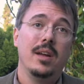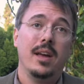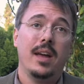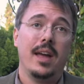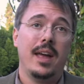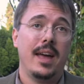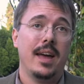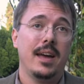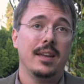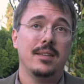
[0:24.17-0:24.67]

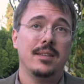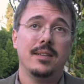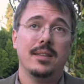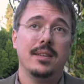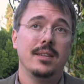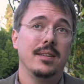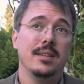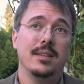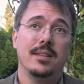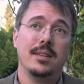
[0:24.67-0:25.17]
And,
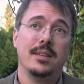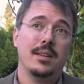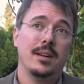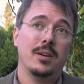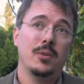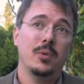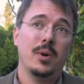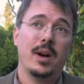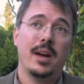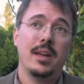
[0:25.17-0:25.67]
you
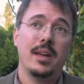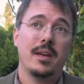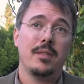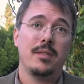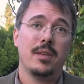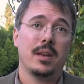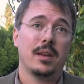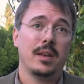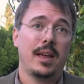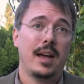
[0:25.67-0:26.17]
know, I
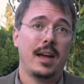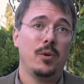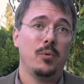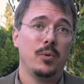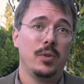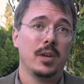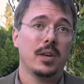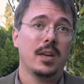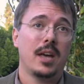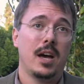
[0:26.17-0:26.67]
think now
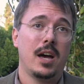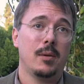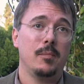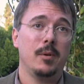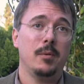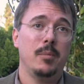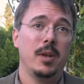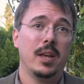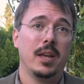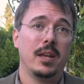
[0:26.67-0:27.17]
with the
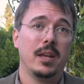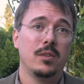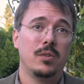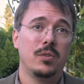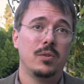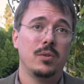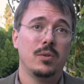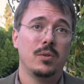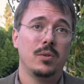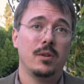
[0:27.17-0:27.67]
economy being
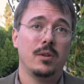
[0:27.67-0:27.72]
as,